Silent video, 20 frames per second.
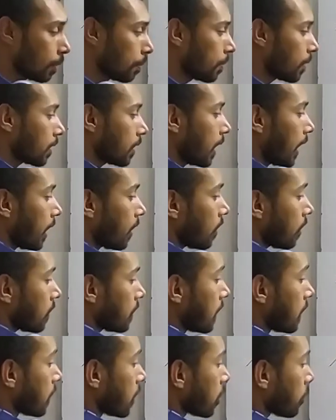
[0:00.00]
to remember
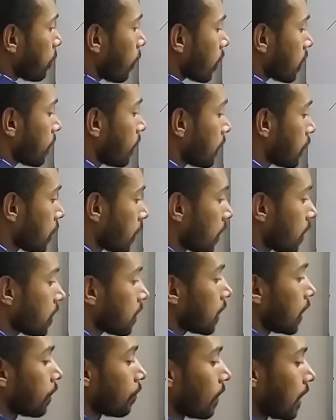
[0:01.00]
that since it is positively
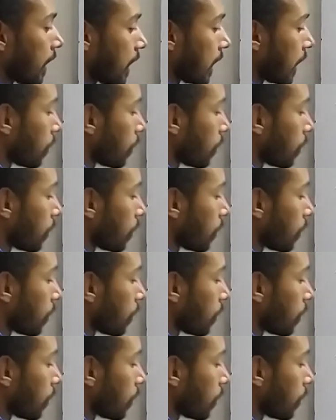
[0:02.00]
charged, it will